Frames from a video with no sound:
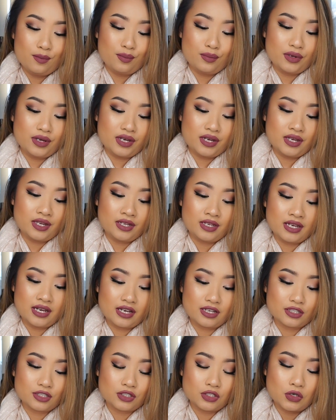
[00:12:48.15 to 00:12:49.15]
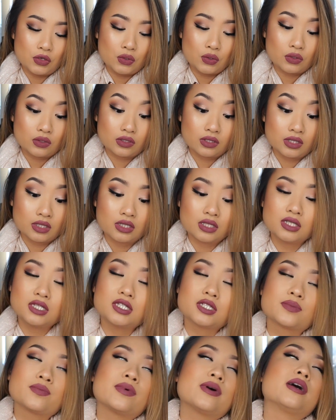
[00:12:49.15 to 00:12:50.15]
but yeah, so
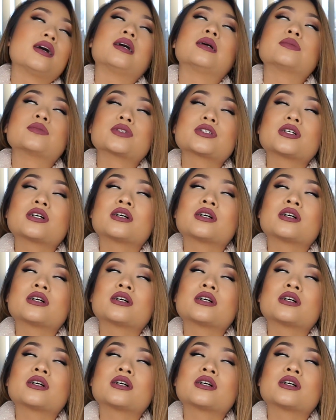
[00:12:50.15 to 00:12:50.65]
these balms